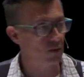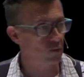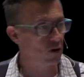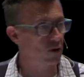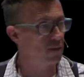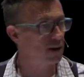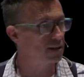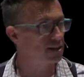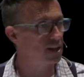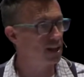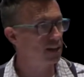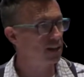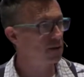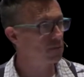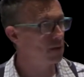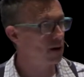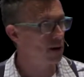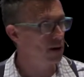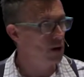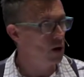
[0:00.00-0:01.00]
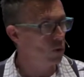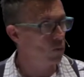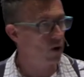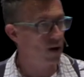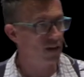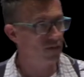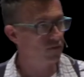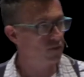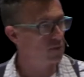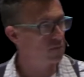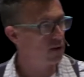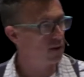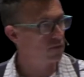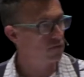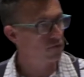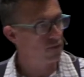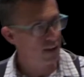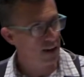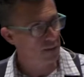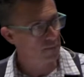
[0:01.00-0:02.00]
Where am I taking my wife and my
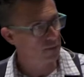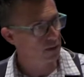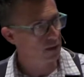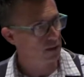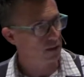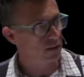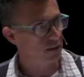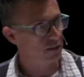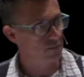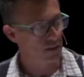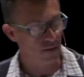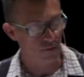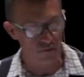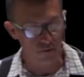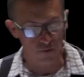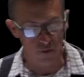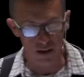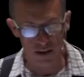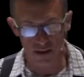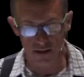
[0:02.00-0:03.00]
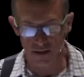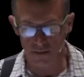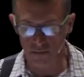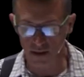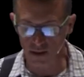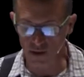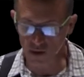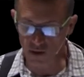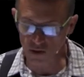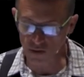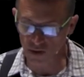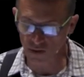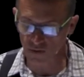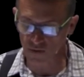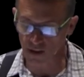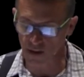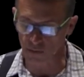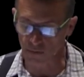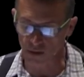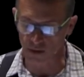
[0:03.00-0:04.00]
family and my friends and my church
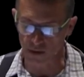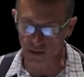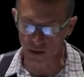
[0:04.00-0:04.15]
family?